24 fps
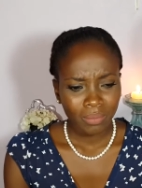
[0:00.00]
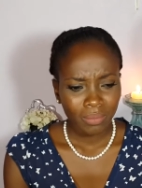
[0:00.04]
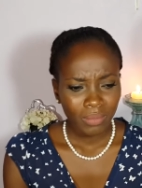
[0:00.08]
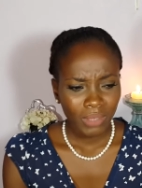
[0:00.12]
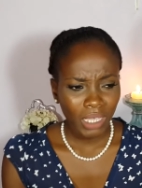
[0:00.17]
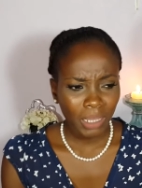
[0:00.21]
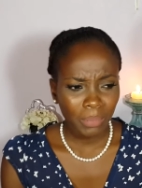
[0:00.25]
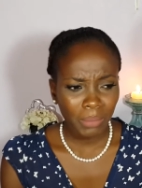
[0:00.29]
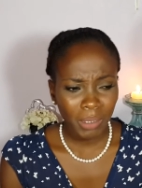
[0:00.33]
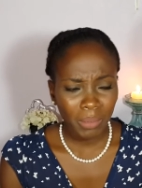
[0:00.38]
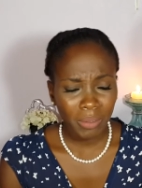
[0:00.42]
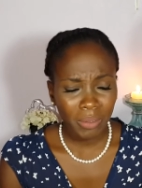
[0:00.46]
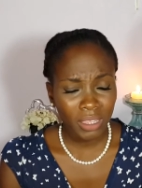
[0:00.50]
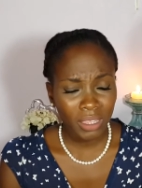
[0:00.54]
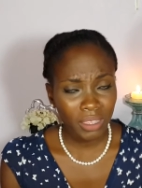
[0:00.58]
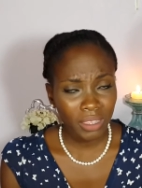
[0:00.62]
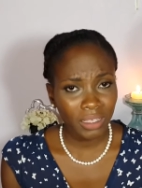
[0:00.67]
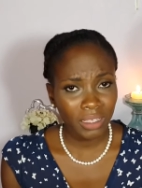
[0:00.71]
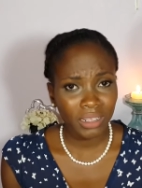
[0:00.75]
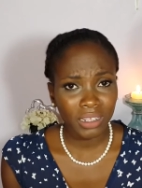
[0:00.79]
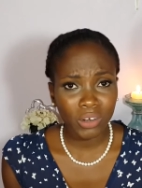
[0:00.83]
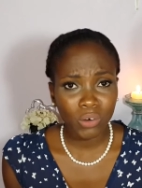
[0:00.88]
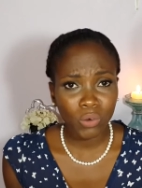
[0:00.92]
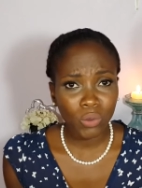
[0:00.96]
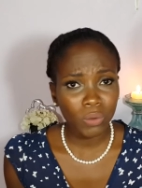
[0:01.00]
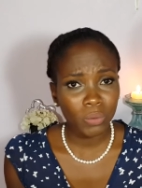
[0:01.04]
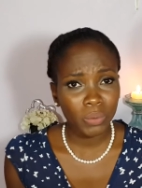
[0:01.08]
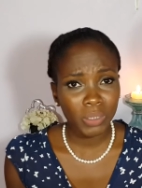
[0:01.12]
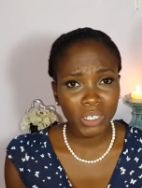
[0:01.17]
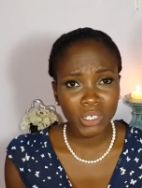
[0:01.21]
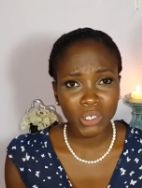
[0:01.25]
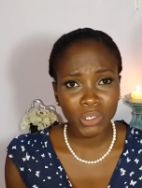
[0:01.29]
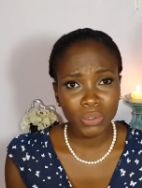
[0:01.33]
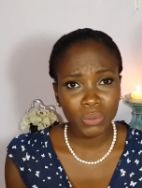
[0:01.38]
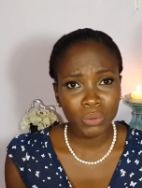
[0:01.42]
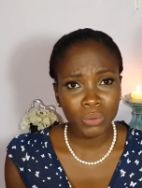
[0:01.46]
And maybe they think that all we
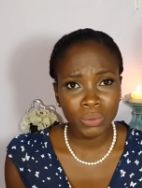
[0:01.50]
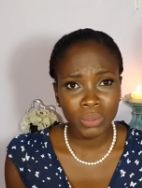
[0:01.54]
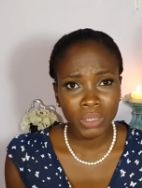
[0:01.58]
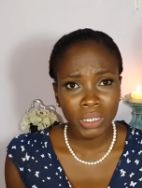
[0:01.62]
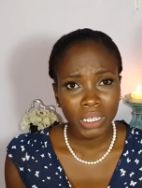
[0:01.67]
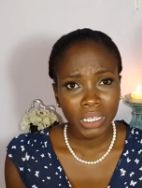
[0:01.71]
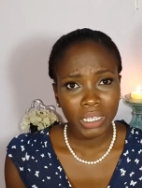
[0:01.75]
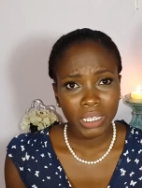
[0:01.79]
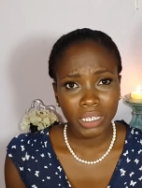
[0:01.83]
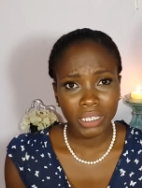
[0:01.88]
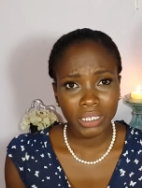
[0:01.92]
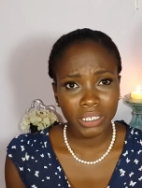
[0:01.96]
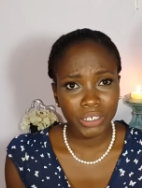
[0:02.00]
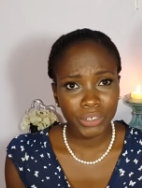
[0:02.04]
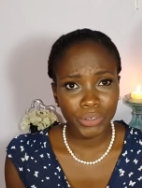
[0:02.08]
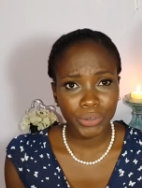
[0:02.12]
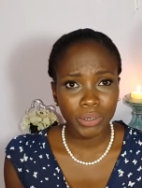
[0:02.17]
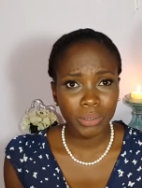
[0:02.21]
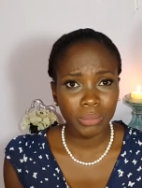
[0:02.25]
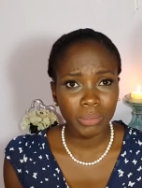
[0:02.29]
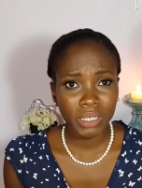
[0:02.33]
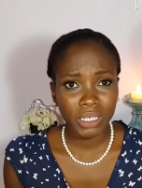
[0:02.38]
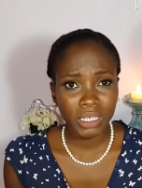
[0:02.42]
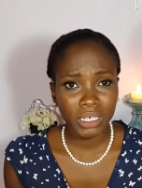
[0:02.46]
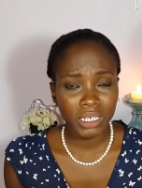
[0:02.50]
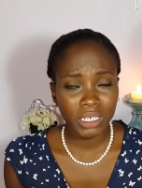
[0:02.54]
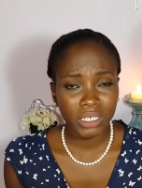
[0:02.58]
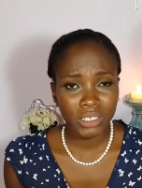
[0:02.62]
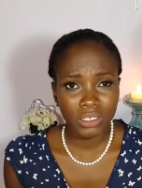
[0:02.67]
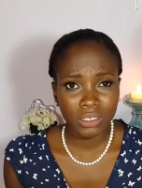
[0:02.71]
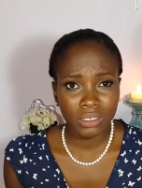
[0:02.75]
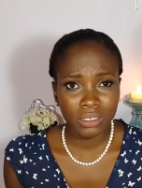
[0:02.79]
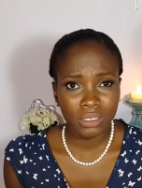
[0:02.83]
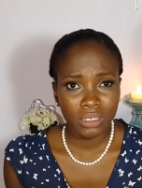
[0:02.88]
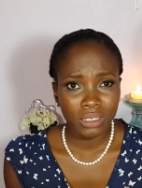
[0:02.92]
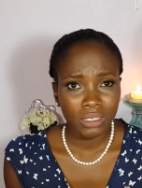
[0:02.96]
do in the Caribbean
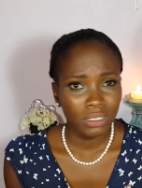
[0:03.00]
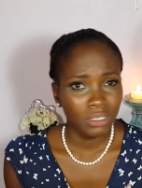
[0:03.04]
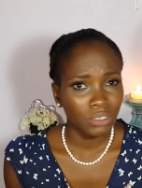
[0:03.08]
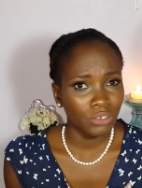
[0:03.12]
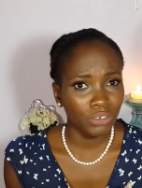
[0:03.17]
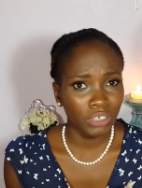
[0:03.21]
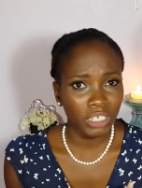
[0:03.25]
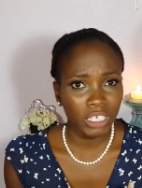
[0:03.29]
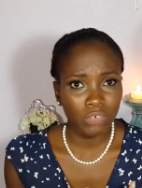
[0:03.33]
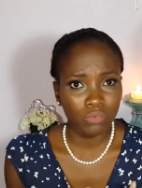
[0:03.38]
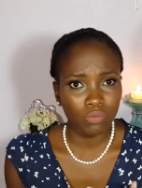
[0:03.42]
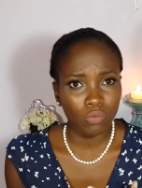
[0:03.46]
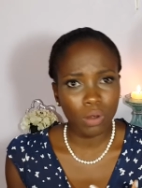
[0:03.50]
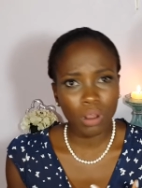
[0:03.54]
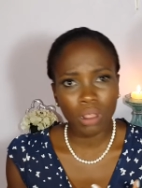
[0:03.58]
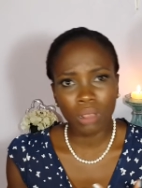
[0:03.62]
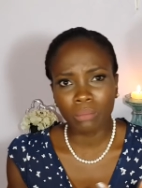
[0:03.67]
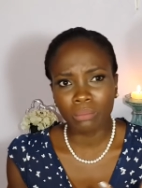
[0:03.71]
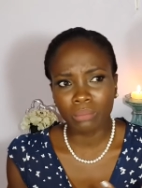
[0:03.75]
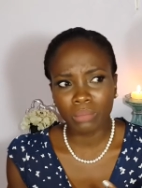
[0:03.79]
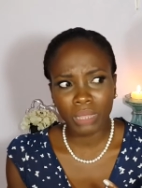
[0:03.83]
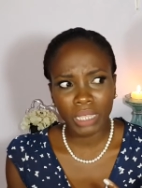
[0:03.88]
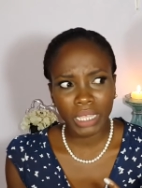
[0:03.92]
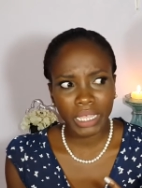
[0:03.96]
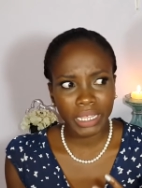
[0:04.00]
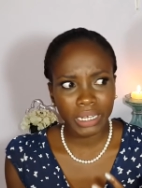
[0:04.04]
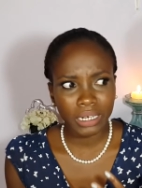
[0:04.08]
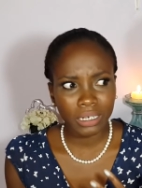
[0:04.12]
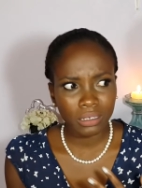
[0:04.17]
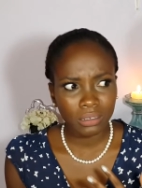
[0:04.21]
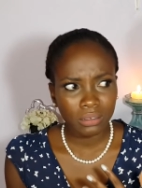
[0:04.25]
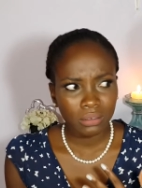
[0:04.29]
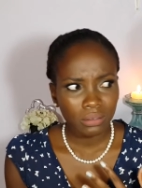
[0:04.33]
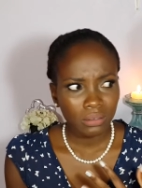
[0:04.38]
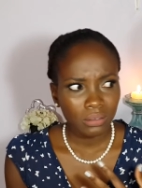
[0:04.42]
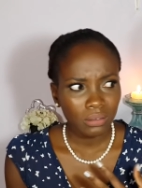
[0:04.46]
is drink rum and